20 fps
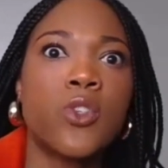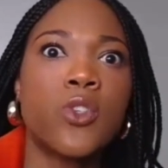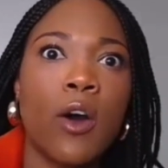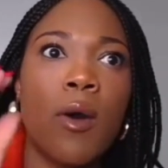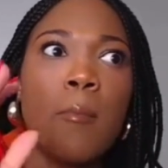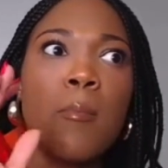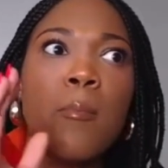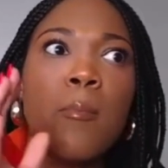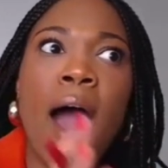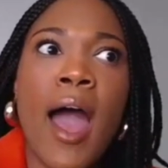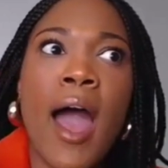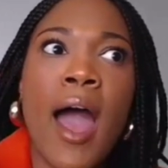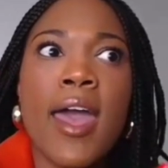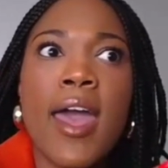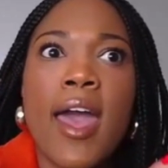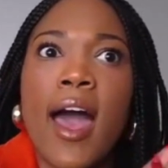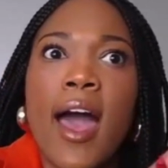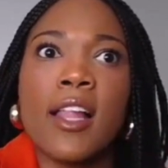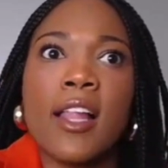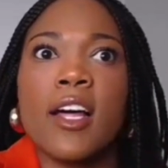So
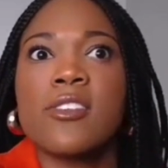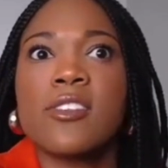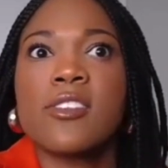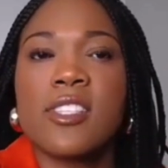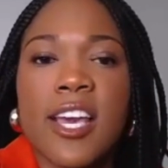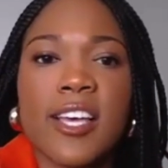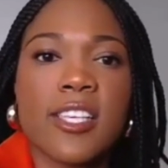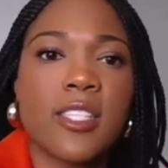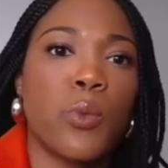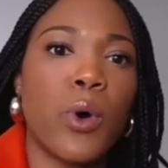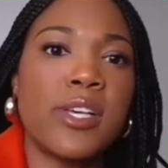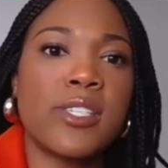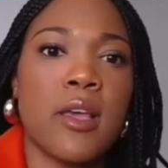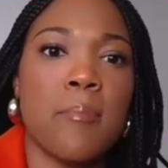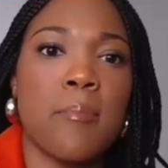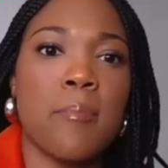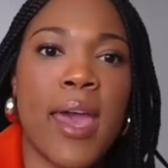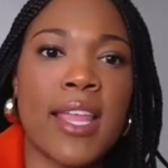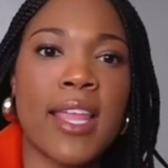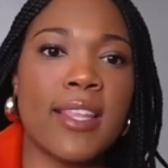my LL6
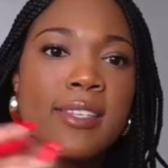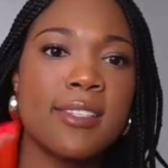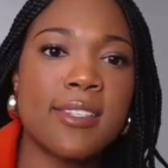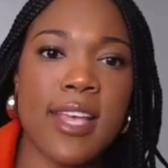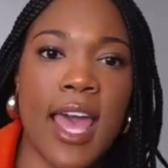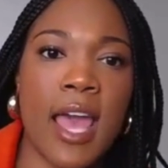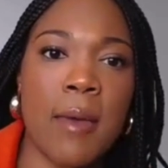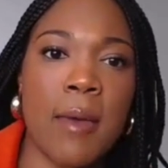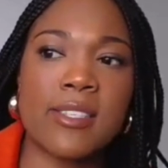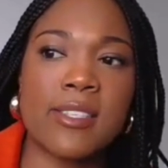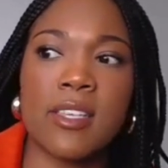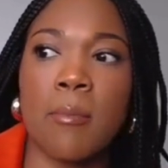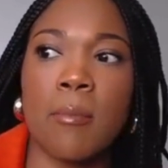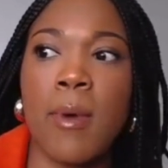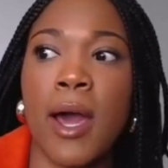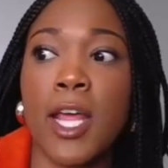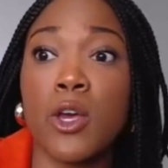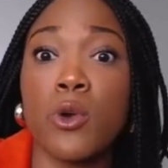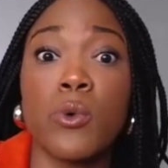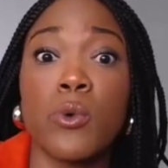wasn't made the same as
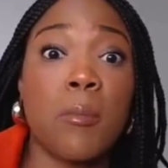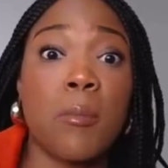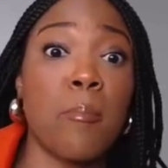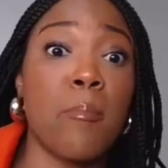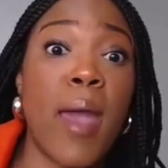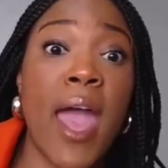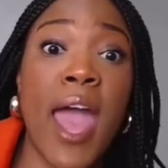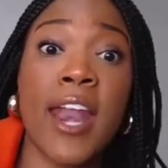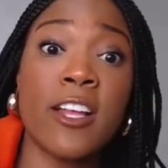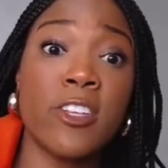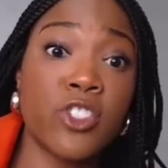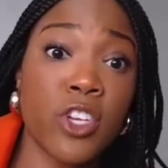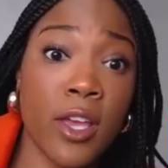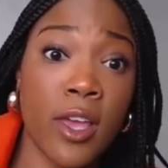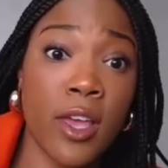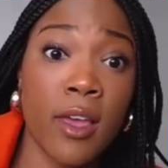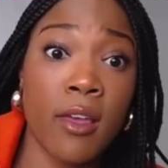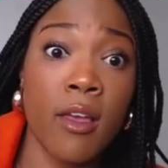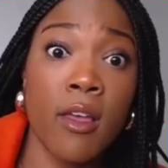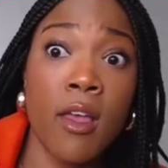somebody who was
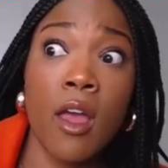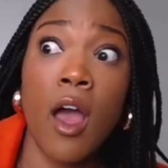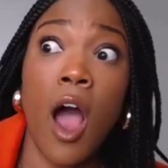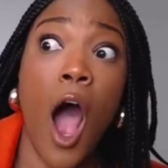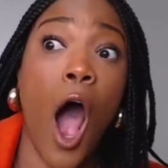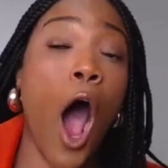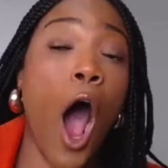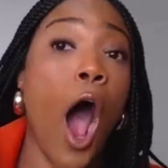managing